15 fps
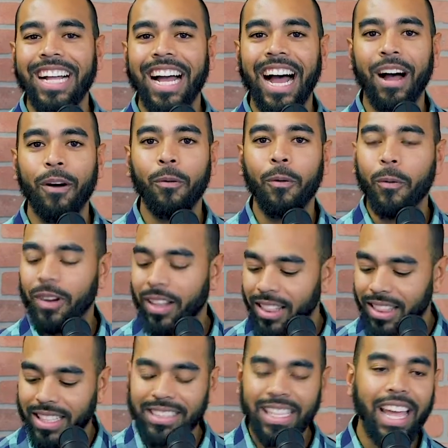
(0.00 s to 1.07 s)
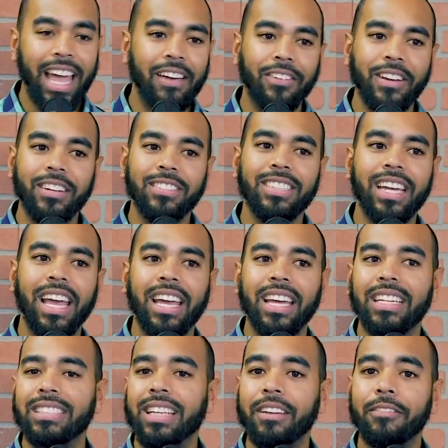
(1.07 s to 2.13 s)
Well, one of the things I have here today
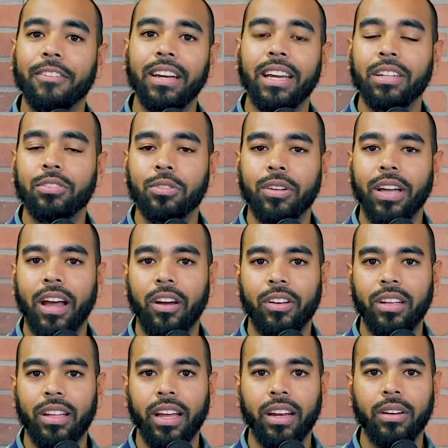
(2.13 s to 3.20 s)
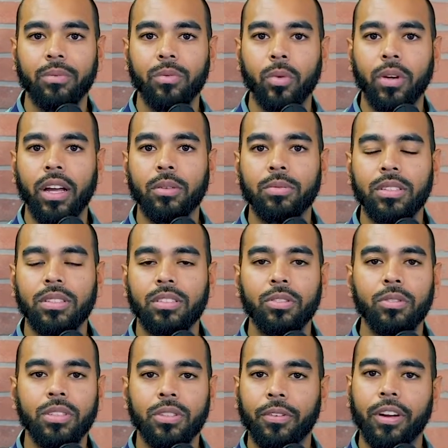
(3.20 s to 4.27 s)
is a financial calculator. What it helps us
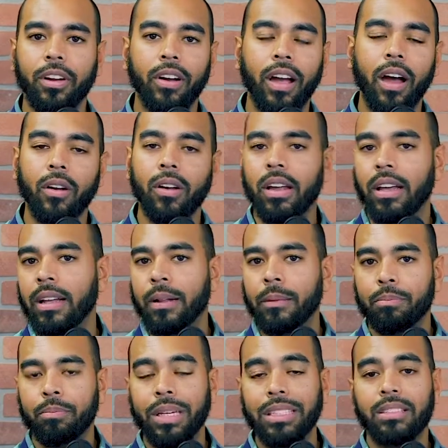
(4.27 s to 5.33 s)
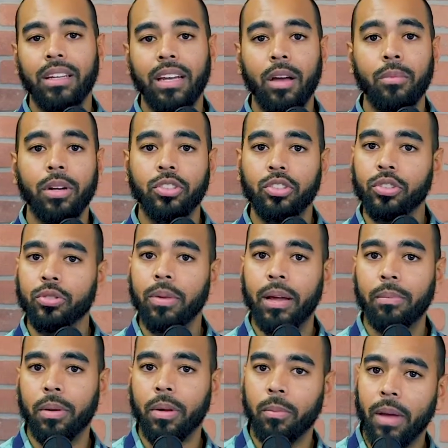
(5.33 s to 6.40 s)
do is figure out, based on how much you
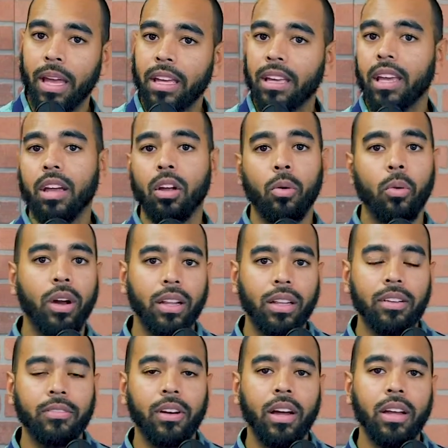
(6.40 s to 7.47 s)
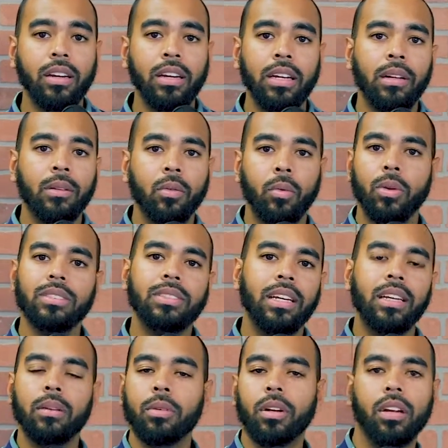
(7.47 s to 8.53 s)
might be making or want to live on, what is
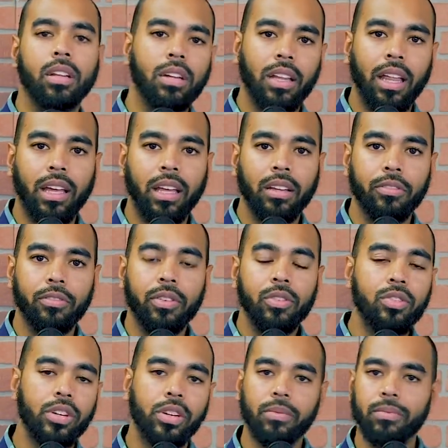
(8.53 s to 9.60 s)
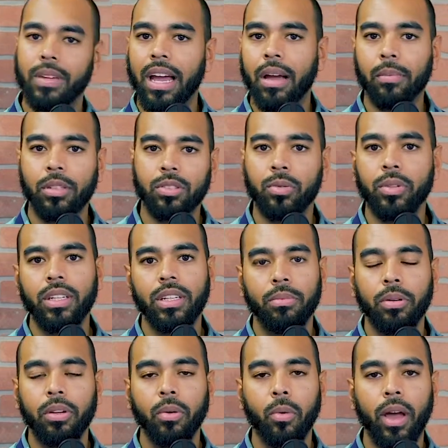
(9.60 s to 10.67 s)
that number going to look like in the future? How much do we need to
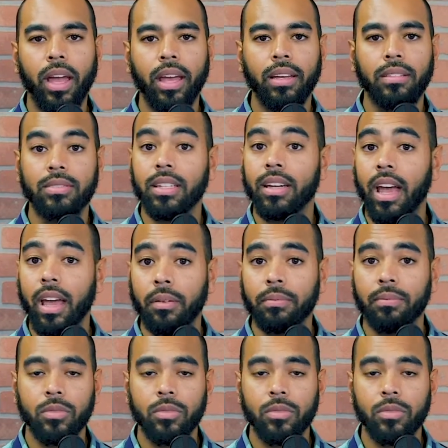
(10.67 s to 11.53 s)
put away today?